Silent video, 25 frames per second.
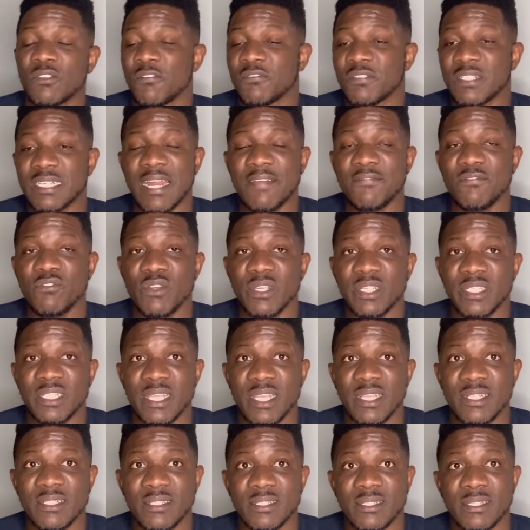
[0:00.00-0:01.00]
of travel
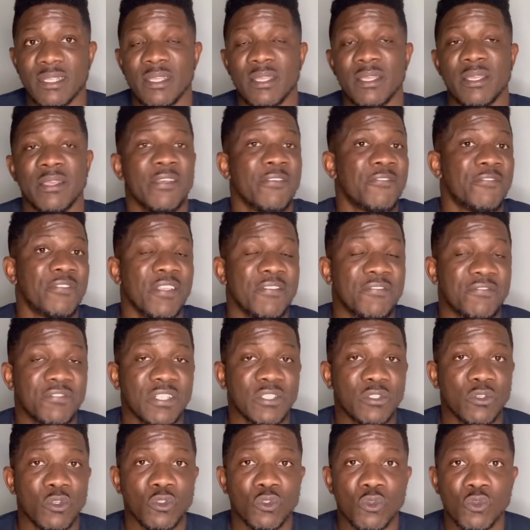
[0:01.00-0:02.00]
agents, feel
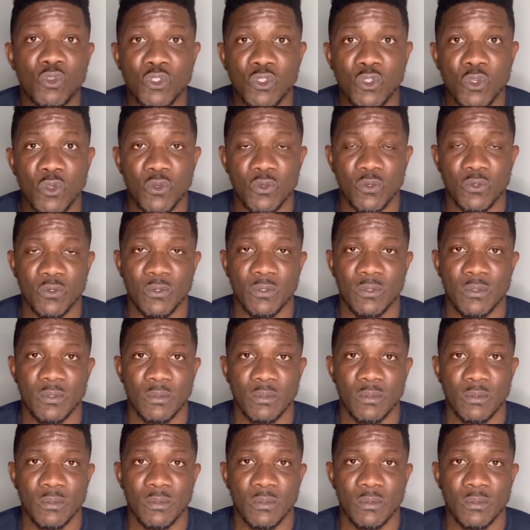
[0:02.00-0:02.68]
free to do so.